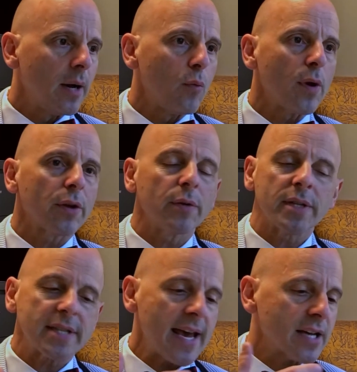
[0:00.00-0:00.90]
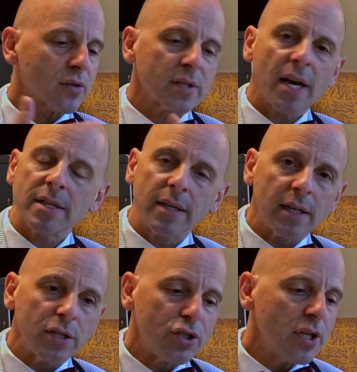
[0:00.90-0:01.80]
whether it's exercising
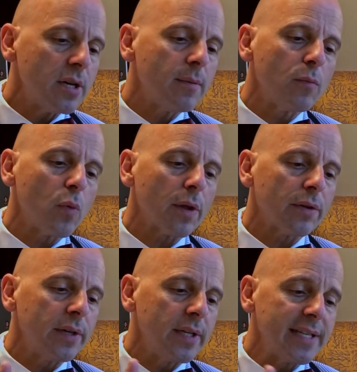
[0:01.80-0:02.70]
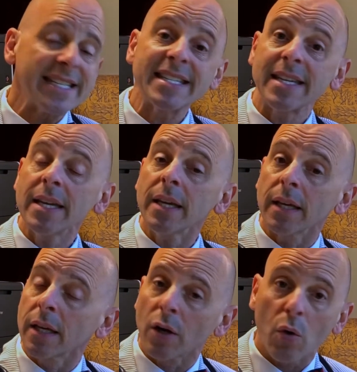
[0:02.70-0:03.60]
at a gym, whether it is
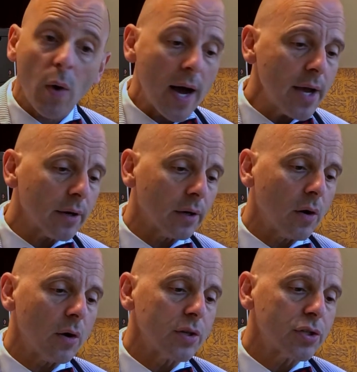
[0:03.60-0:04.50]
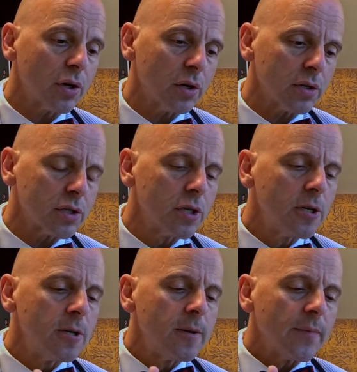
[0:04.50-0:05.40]
singing in a choir or in church,
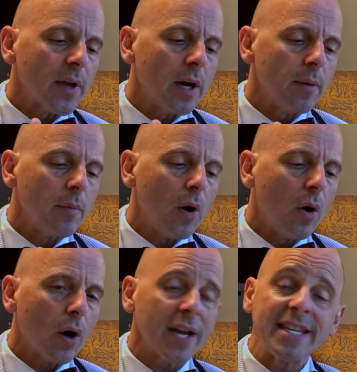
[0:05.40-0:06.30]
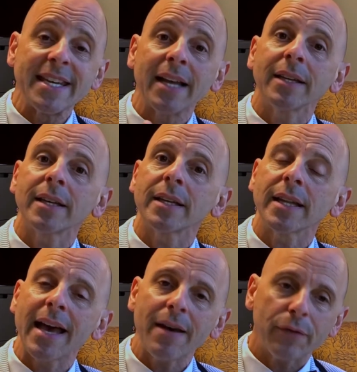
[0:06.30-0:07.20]
or yelling and
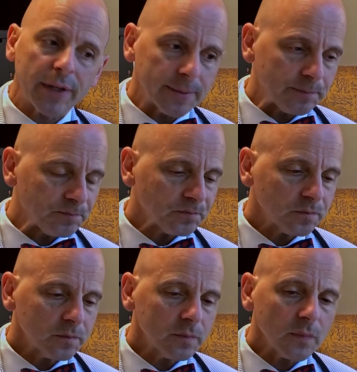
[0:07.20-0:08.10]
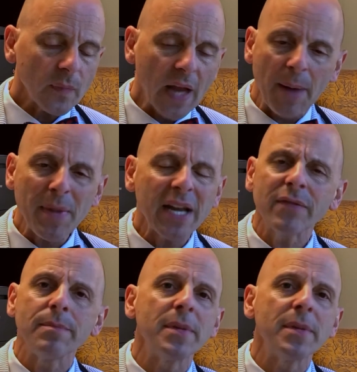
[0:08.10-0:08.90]
laughing. I'm not even